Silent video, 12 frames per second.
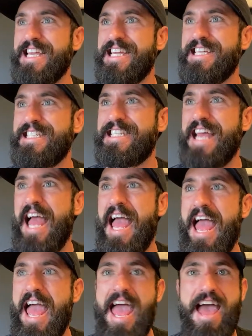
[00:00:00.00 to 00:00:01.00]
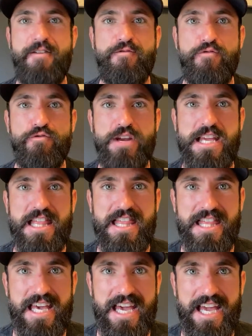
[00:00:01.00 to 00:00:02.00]
is
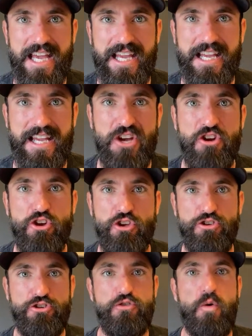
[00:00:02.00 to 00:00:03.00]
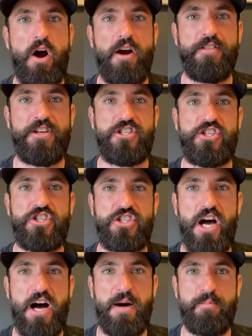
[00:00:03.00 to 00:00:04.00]
everything. You are the
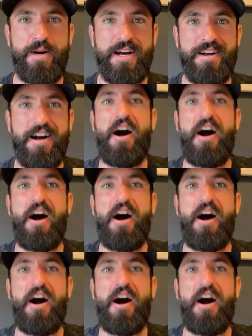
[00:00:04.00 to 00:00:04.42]
sum